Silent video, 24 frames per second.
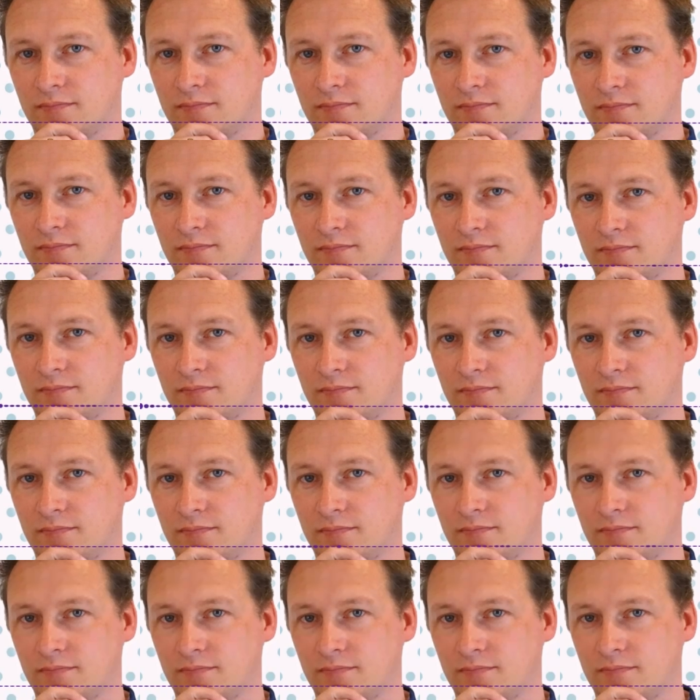and
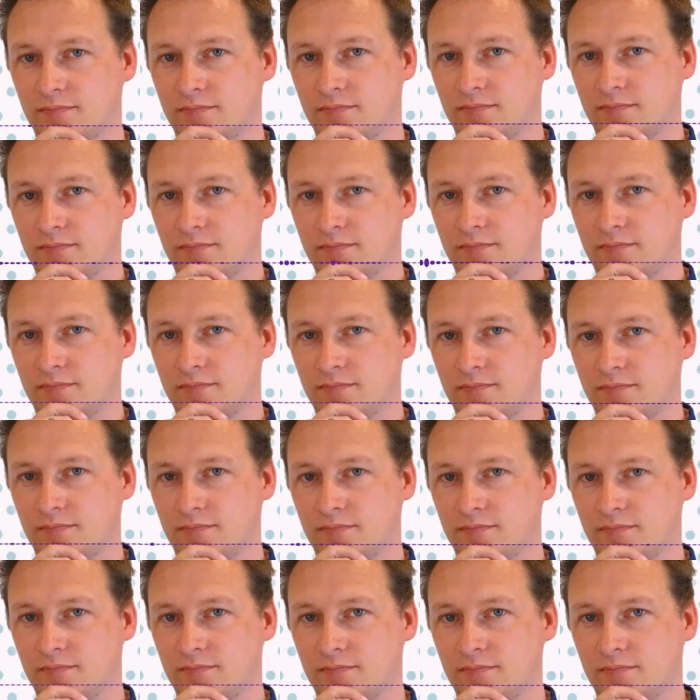learning and
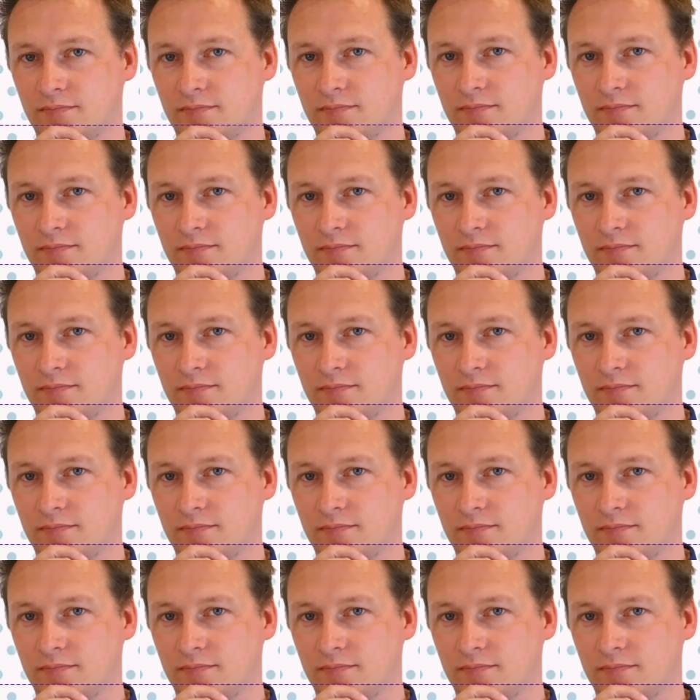practicing